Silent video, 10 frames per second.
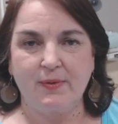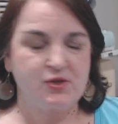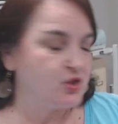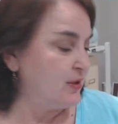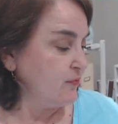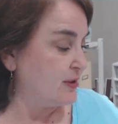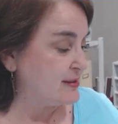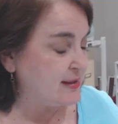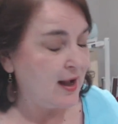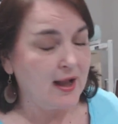a bunch of different
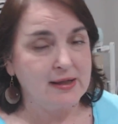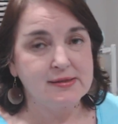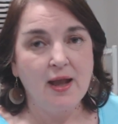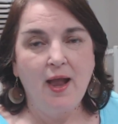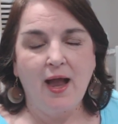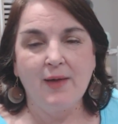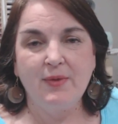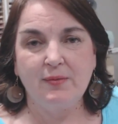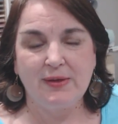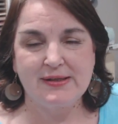designs. I'm
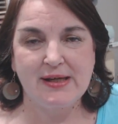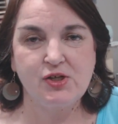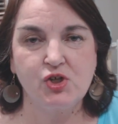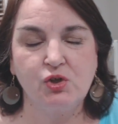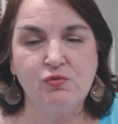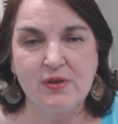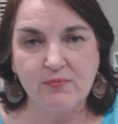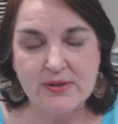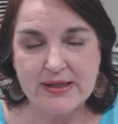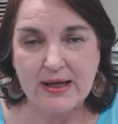going to be teaching you
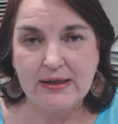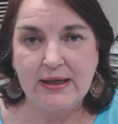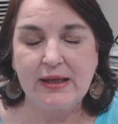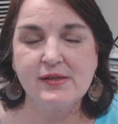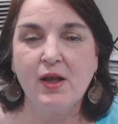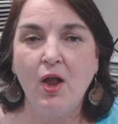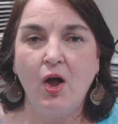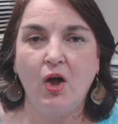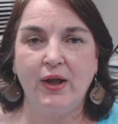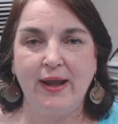different techniques
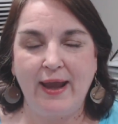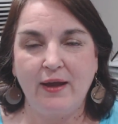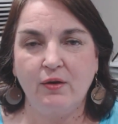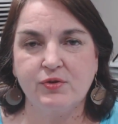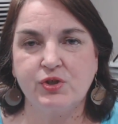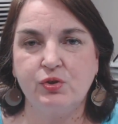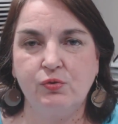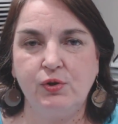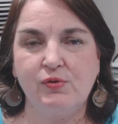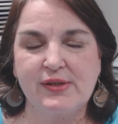on how to
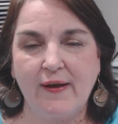use